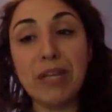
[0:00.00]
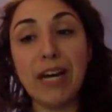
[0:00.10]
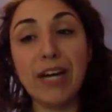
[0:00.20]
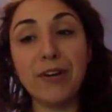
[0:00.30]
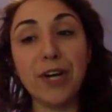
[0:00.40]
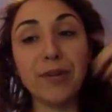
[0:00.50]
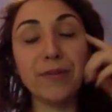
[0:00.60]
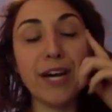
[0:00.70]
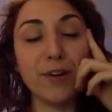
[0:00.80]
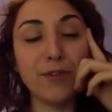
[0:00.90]
I don't know.
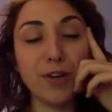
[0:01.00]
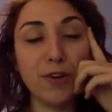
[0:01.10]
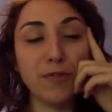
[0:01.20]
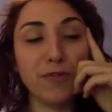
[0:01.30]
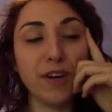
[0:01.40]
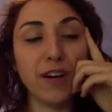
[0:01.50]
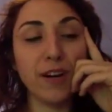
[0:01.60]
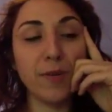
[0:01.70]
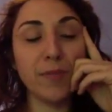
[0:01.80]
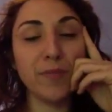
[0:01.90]
I don't know if
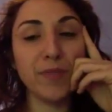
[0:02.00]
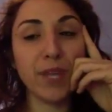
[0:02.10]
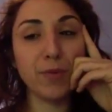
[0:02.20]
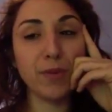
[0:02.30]
it will